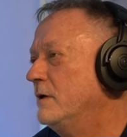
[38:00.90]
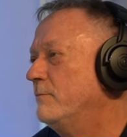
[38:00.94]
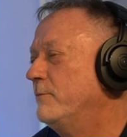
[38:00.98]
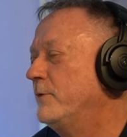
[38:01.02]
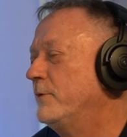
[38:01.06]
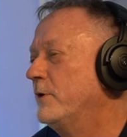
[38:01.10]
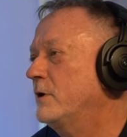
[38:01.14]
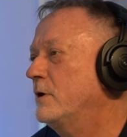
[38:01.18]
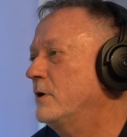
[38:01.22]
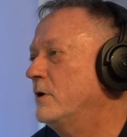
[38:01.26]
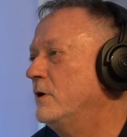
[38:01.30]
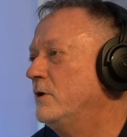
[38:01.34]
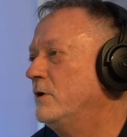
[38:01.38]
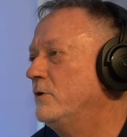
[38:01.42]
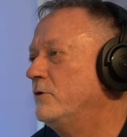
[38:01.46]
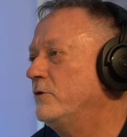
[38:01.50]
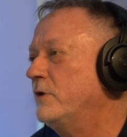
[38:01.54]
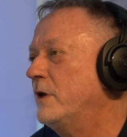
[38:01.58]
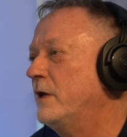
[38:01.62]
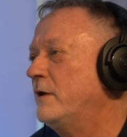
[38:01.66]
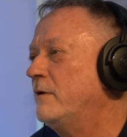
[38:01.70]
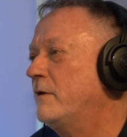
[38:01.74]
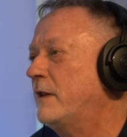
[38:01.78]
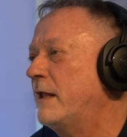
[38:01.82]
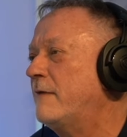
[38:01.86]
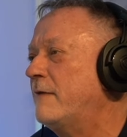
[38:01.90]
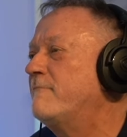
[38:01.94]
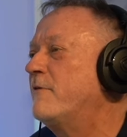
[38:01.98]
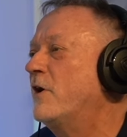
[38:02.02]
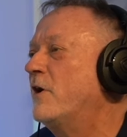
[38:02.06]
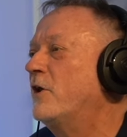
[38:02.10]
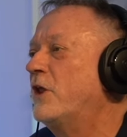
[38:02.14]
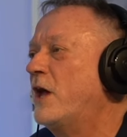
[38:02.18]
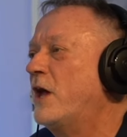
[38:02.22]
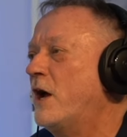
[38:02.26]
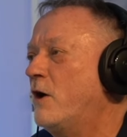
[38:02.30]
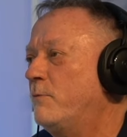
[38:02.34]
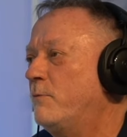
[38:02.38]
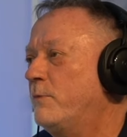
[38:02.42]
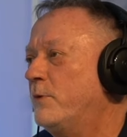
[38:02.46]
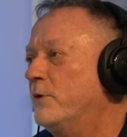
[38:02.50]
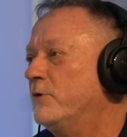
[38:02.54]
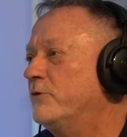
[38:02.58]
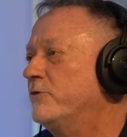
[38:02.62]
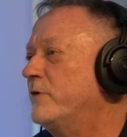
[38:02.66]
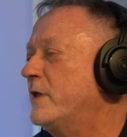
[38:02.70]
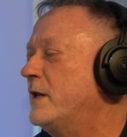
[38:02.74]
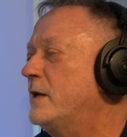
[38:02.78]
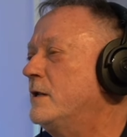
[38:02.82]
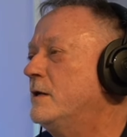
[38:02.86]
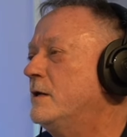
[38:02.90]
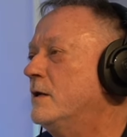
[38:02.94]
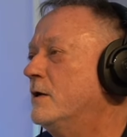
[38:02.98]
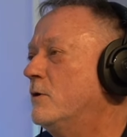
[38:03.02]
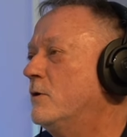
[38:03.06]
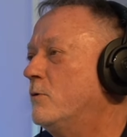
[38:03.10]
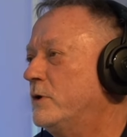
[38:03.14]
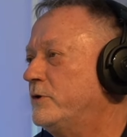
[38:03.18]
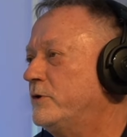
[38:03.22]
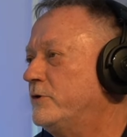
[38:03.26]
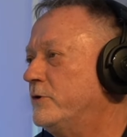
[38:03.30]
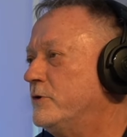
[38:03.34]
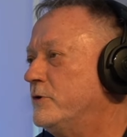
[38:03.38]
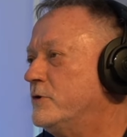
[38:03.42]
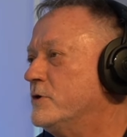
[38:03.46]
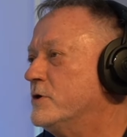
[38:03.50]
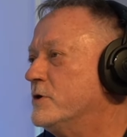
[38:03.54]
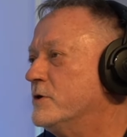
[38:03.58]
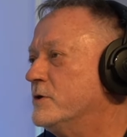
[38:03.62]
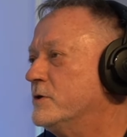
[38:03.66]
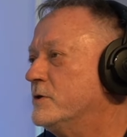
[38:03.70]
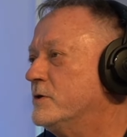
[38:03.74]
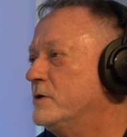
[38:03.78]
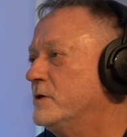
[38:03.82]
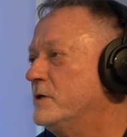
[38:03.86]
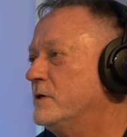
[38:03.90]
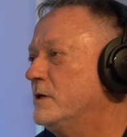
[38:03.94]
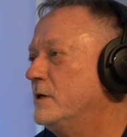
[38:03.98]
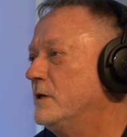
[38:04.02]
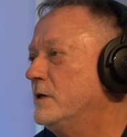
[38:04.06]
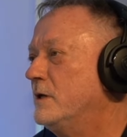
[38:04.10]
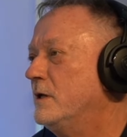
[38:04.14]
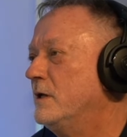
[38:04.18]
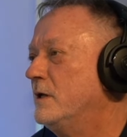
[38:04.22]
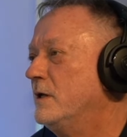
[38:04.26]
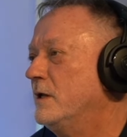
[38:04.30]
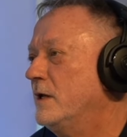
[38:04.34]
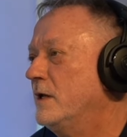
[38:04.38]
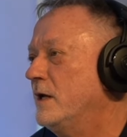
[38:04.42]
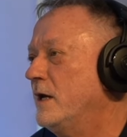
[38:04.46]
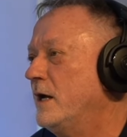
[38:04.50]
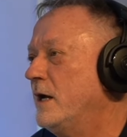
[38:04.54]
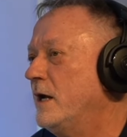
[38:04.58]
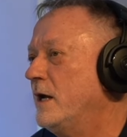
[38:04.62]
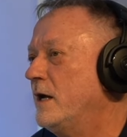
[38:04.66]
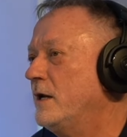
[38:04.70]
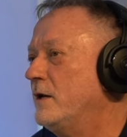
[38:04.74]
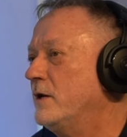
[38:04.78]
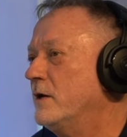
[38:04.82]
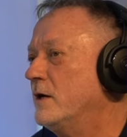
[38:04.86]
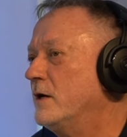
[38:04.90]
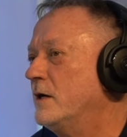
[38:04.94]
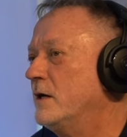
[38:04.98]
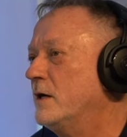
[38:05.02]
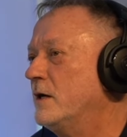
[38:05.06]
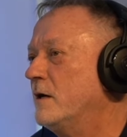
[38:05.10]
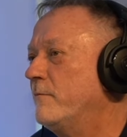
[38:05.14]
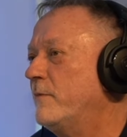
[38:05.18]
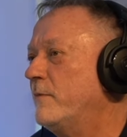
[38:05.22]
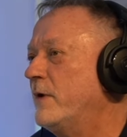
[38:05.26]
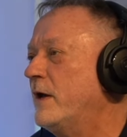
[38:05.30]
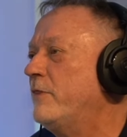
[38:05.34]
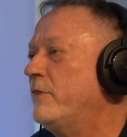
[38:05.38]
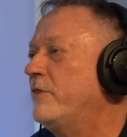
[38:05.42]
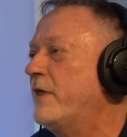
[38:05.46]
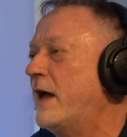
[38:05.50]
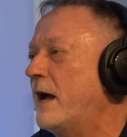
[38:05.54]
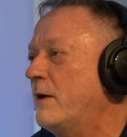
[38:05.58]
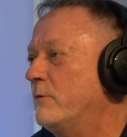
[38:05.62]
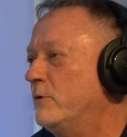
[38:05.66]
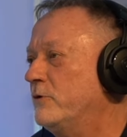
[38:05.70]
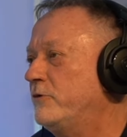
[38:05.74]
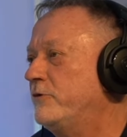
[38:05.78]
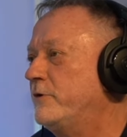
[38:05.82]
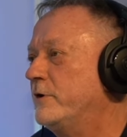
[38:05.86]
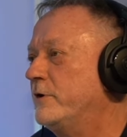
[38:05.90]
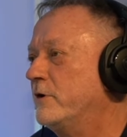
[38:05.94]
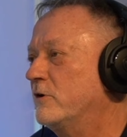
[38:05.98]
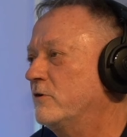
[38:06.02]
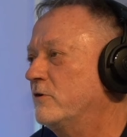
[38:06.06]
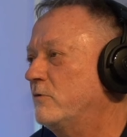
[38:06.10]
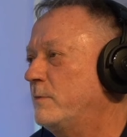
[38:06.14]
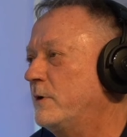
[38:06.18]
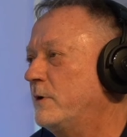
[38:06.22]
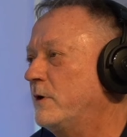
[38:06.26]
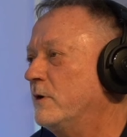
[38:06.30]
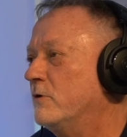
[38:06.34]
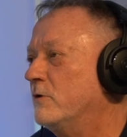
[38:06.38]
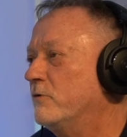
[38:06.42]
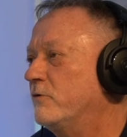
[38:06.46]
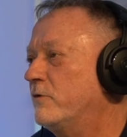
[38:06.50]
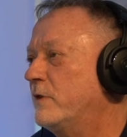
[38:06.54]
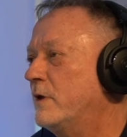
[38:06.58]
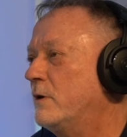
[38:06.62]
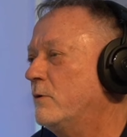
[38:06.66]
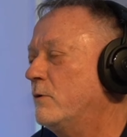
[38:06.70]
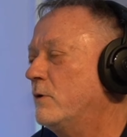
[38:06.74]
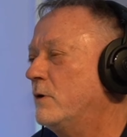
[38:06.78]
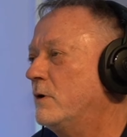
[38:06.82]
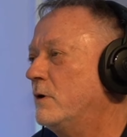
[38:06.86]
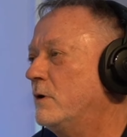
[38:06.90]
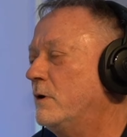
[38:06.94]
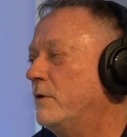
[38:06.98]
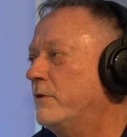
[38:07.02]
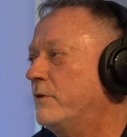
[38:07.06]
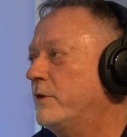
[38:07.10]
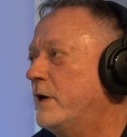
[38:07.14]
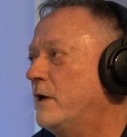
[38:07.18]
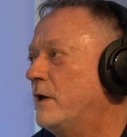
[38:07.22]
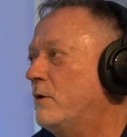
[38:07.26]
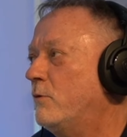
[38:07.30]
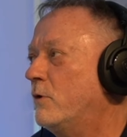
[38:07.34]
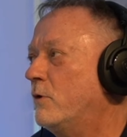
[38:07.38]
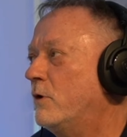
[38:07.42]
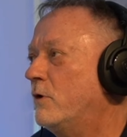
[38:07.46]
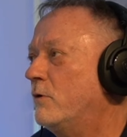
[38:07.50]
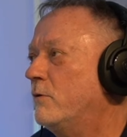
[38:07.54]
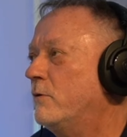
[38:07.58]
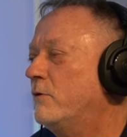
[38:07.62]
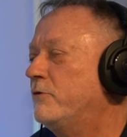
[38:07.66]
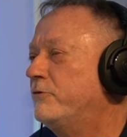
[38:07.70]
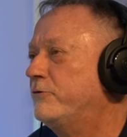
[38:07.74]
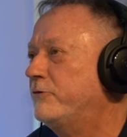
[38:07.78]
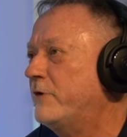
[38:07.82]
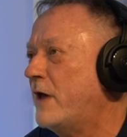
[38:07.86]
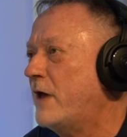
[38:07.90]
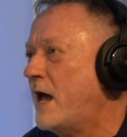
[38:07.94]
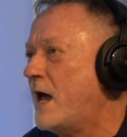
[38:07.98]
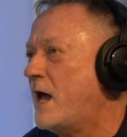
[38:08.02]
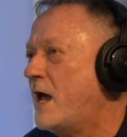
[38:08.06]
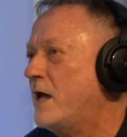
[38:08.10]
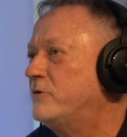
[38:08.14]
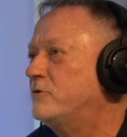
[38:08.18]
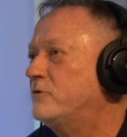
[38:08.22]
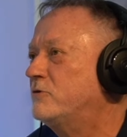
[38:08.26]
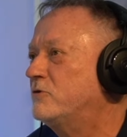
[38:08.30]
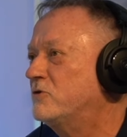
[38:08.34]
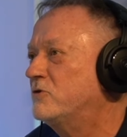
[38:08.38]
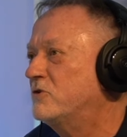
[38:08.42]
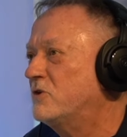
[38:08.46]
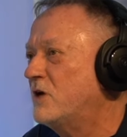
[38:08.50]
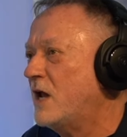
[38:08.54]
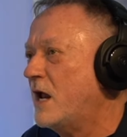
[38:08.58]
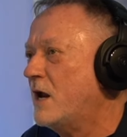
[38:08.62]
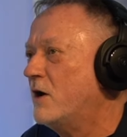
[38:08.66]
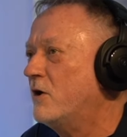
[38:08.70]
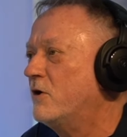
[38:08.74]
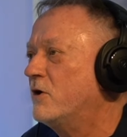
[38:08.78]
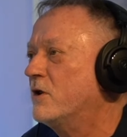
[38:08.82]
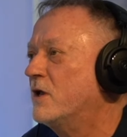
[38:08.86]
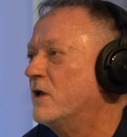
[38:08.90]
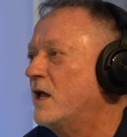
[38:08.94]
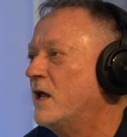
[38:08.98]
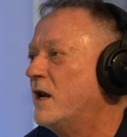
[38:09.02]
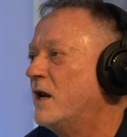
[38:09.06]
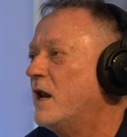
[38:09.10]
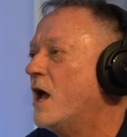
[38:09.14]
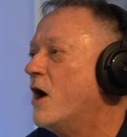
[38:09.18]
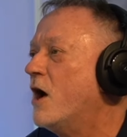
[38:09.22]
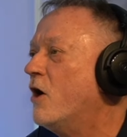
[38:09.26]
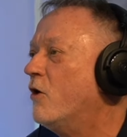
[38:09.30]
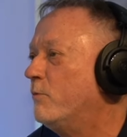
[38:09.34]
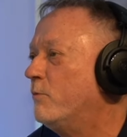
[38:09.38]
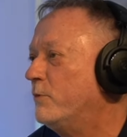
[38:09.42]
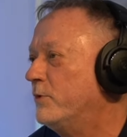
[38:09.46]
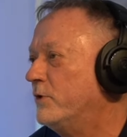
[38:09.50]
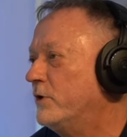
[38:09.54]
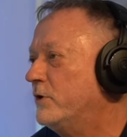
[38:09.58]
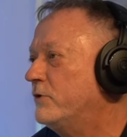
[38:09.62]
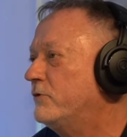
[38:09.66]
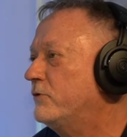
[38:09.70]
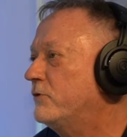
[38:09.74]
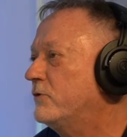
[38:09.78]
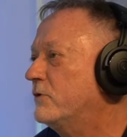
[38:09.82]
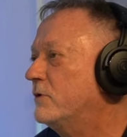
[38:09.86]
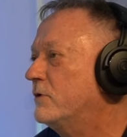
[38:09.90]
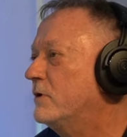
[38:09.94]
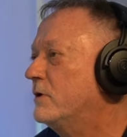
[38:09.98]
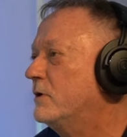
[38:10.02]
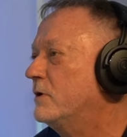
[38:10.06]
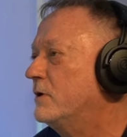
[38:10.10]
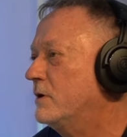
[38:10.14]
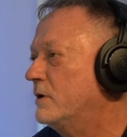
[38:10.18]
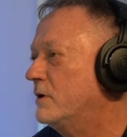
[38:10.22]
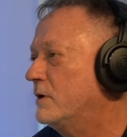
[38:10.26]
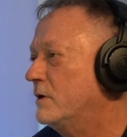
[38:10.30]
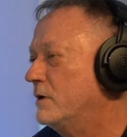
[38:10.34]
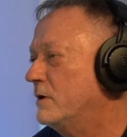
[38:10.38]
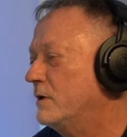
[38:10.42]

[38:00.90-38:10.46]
because and they felt helpless. They didn't know what to do. And um, and that was their experience. They were they were sad, scared, and helpless. And uh,